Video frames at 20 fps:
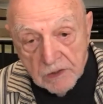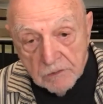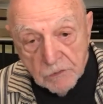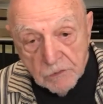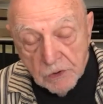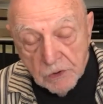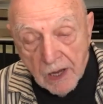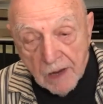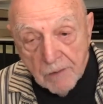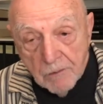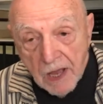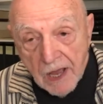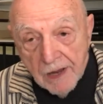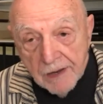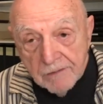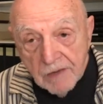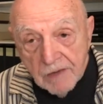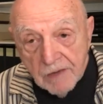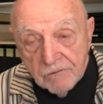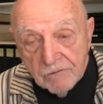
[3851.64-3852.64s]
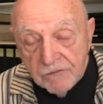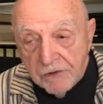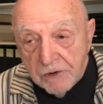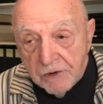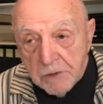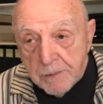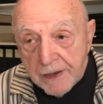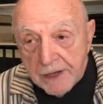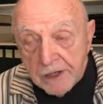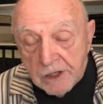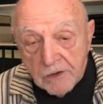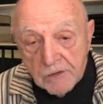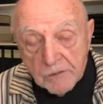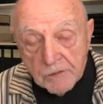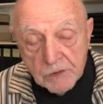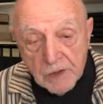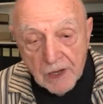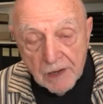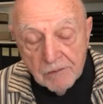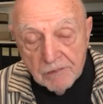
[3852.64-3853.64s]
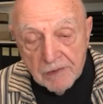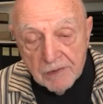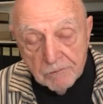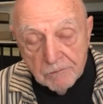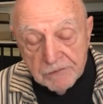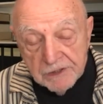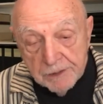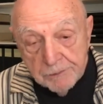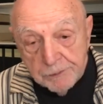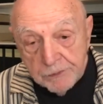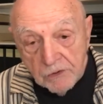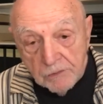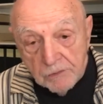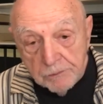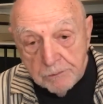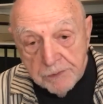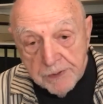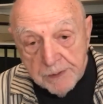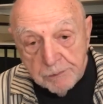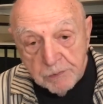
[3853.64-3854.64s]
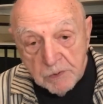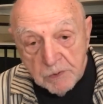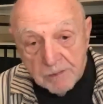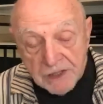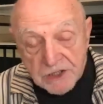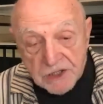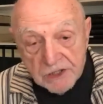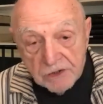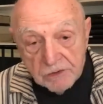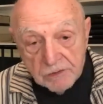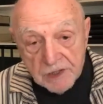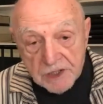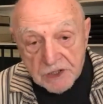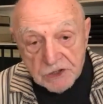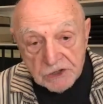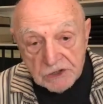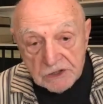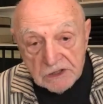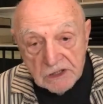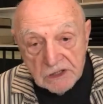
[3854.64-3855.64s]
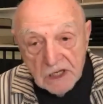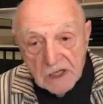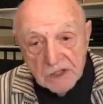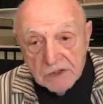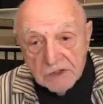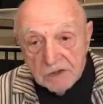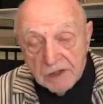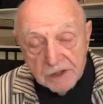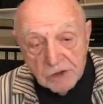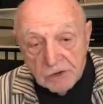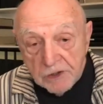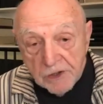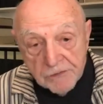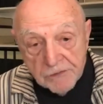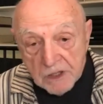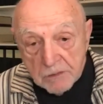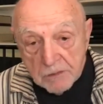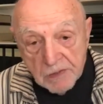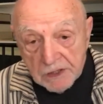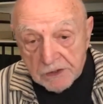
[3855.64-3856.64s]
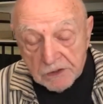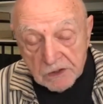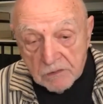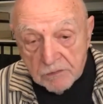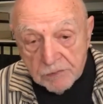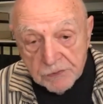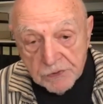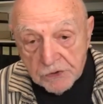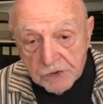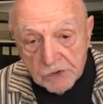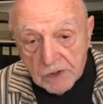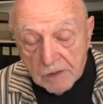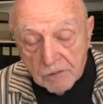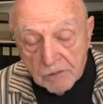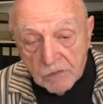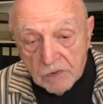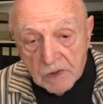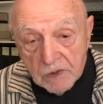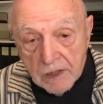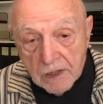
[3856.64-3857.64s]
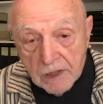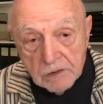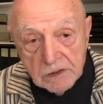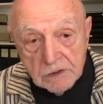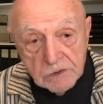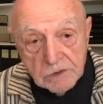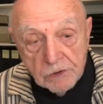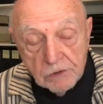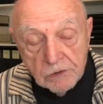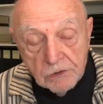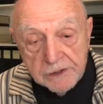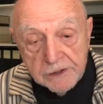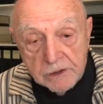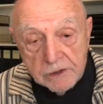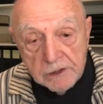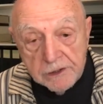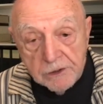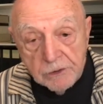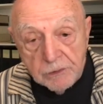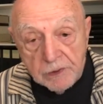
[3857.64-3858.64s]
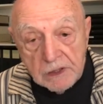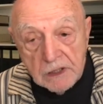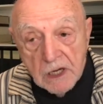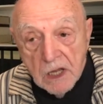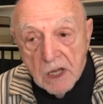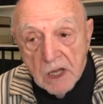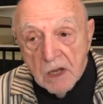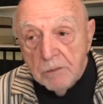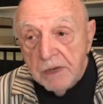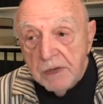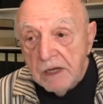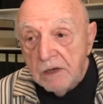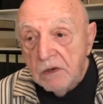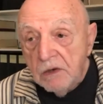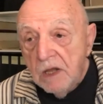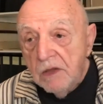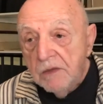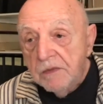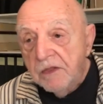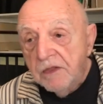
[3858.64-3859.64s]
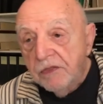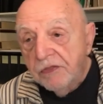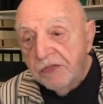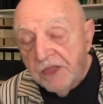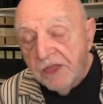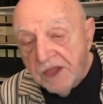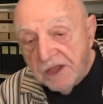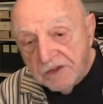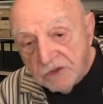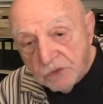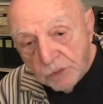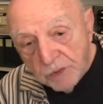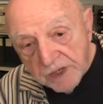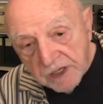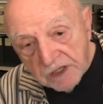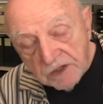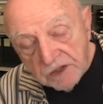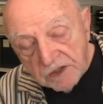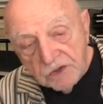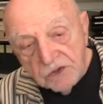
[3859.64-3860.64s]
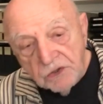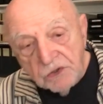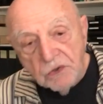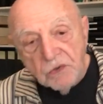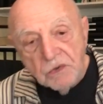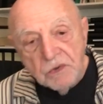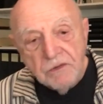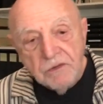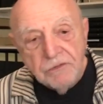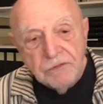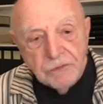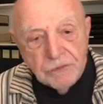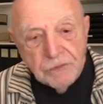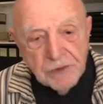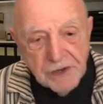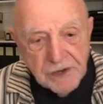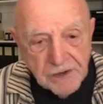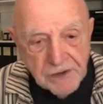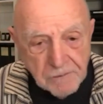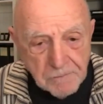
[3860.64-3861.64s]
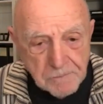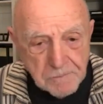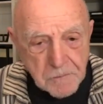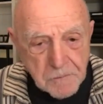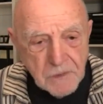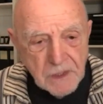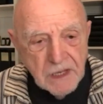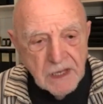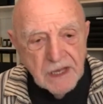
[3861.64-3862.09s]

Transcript: you know, I'm, I, am i am very bad on, I'm typical people in my generation, you know, I know nothing about the computer, I'm totally illiterate, but the things we can do, the freedom,